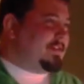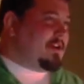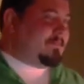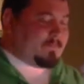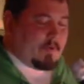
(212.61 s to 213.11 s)

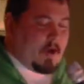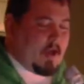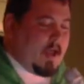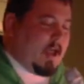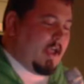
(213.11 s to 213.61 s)
So,
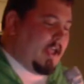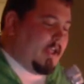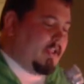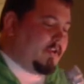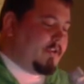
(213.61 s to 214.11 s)

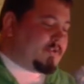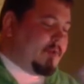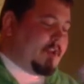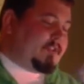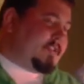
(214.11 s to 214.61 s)
you use
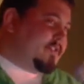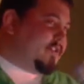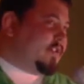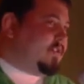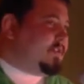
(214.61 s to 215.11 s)
Windows
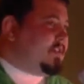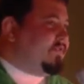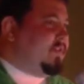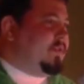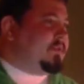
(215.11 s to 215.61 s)

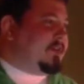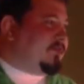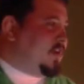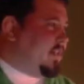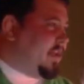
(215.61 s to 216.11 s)
sysinternals. If you use
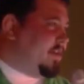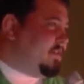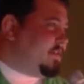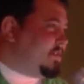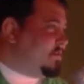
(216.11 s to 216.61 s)
that for anything
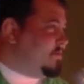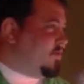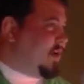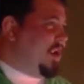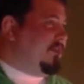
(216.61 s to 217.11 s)
else,
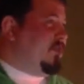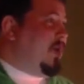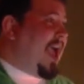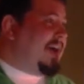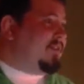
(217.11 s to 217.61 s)
great. If
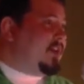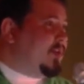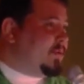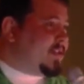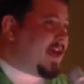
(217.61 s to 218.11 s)
you haven't
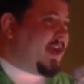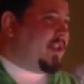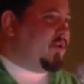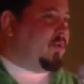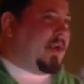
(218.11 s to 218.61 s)
used that
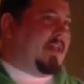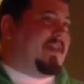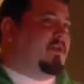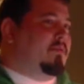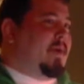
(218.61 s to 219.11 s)
and you do
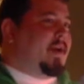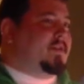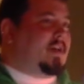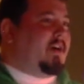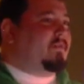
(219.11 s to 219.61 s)
anything with
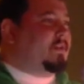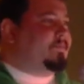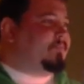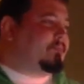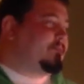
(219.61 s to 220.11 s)
Microsoft,
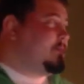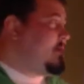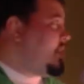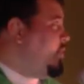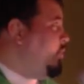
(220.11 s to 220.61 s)

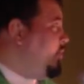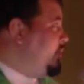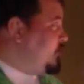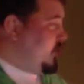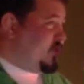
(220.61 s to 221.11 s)

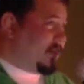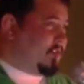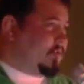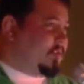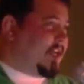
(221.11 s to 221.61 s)
you should go
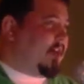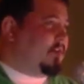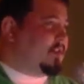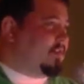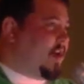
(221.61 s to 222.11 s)
check the tools
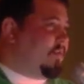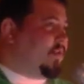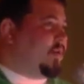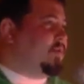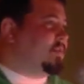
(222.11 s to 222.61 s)
out. There's a lot
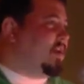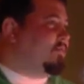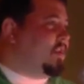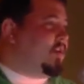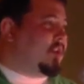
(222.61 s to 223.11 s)
of really cool
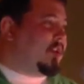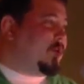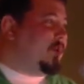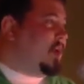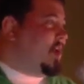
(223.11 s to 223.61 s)
stuff that you can
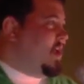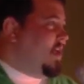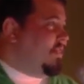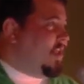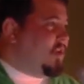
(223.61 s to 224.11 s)
do
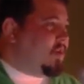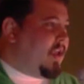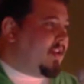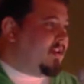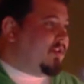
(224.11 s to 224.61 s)
that you
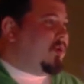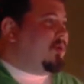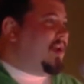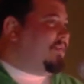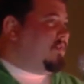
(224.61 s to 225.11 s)
can't
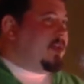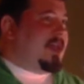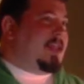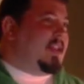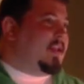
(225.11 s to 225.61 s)
do
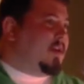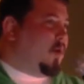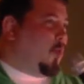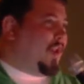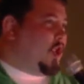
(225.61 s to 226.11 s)
natively in
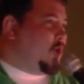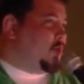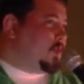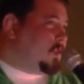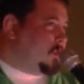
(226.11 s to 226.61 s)

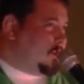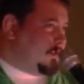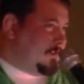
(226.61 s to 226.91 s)
Windows.